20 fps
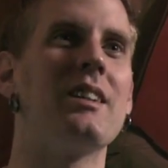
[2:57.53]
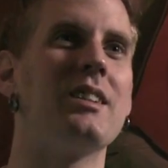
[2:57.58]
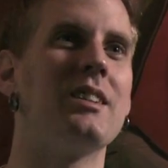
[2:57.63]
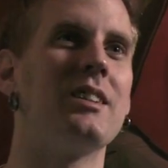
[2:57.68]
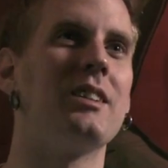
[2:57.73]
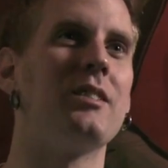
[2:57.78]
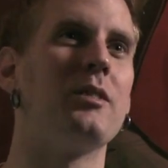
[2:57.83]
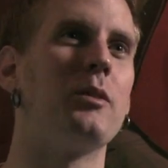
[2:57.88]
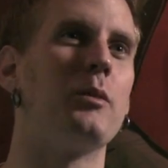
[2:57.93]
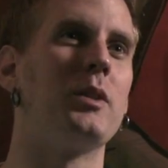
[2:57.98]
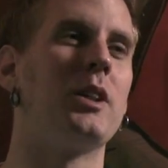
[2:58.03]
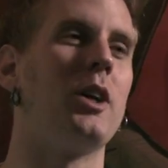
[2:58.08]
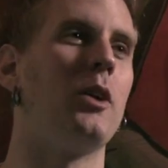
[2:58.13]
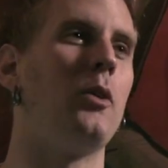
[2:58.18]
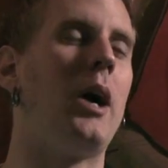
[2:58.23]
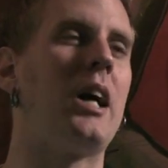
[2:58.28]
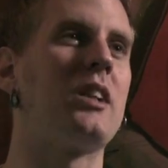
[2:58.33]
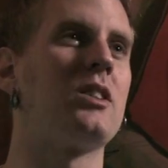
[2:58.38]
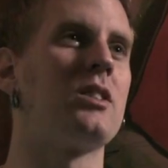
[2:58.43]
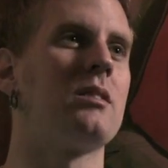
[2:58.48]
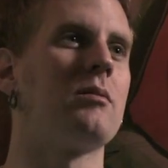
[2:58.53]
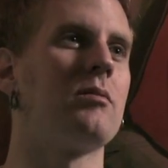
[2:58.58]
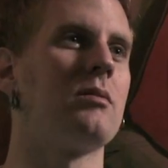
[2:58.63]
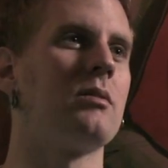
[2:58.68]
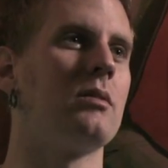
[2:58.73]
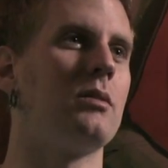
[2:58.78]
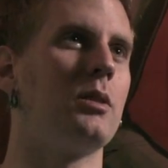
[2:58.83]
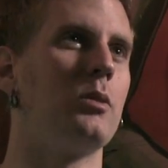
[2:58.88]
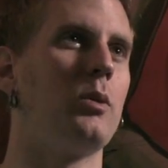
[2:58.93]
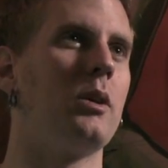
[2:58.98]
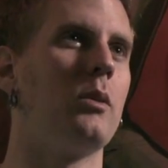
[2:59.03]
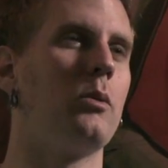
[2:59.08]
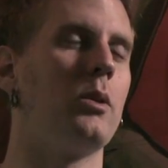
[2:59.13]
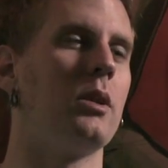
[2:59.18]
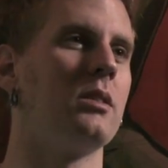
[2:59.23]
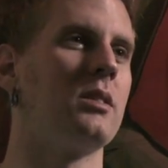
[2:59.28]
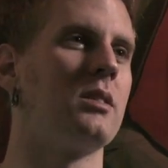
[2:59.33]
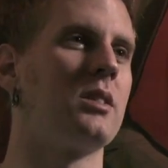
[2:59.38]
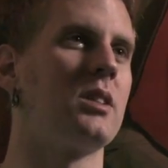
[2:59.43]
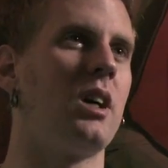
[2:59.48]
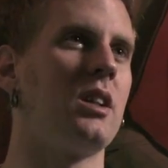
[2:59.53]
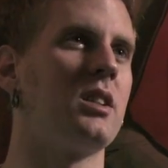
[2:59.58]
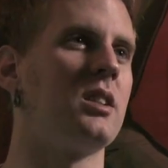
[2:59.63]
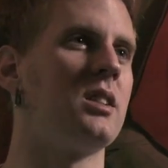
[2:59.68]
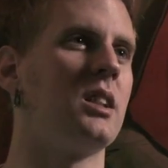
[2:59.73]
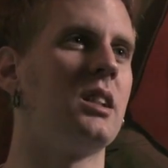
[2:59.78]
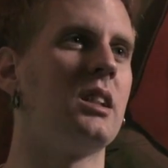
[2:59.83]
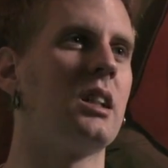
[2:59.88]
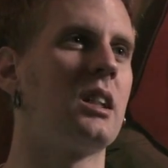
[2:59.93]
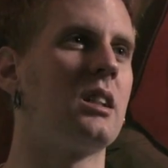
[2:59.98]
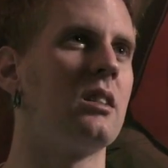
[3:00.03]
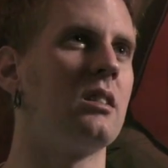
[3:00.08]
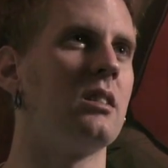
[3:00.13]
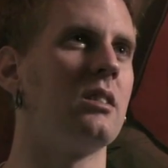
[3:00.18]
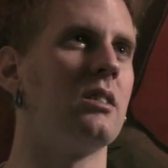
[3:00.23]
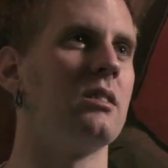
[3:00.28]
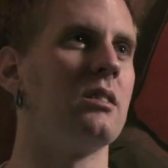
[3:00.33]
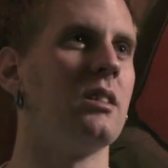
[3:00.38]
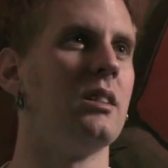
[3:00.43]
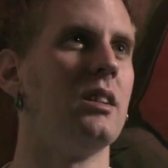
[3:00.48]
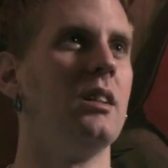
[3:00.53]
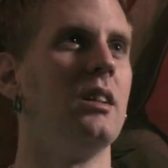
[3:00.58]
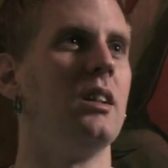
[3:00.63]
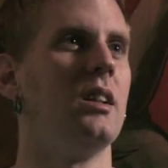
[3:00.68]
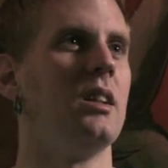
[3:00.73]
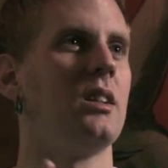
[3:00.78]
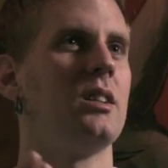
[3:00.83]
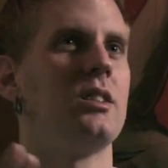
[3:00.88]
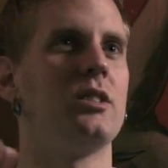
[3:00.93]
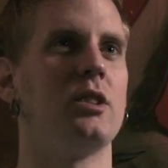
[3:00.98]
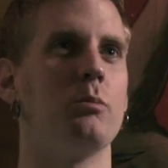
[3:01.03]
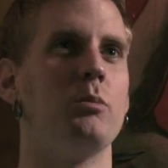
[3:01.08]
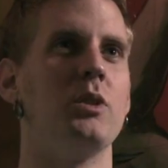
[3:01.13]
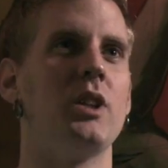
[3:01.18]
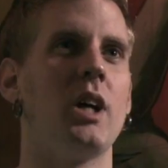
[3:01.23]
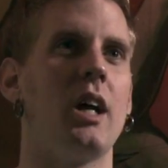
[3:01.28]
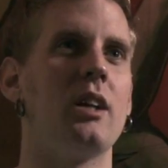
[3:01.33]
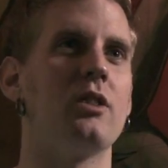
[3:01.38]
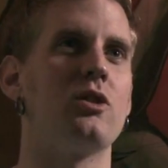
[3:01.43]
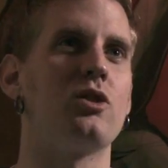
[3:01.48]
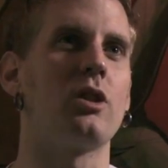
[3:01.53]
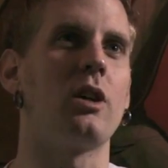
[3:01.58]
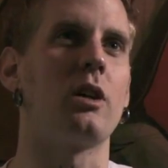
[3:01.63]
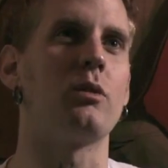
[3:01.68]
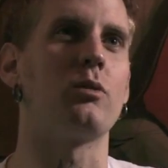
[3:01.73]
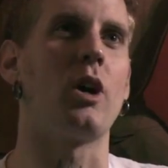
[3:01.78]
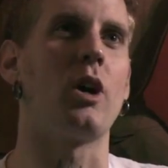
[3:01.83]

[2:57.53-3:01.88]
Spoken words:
You know, when we'd go watch, we went and saw Cynic, you know, and stood behind Sean